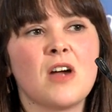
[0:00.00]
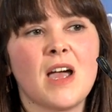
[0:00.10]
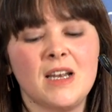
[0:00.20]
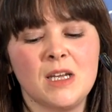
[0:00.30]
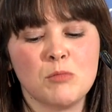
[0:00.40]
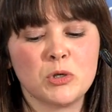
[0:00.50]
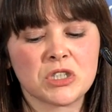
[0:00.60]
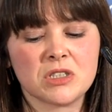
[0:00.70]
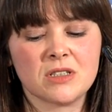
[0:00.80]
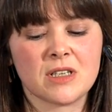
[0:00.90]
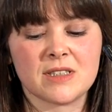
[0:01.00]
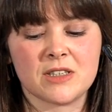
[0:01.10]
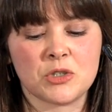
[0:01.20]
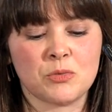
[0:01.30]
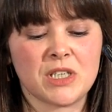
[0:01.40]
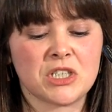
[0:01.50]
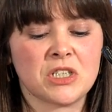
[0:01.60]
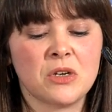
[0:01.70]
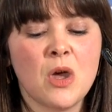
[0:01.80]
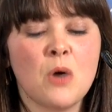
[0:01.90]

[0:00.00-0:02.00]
or highly emotional situation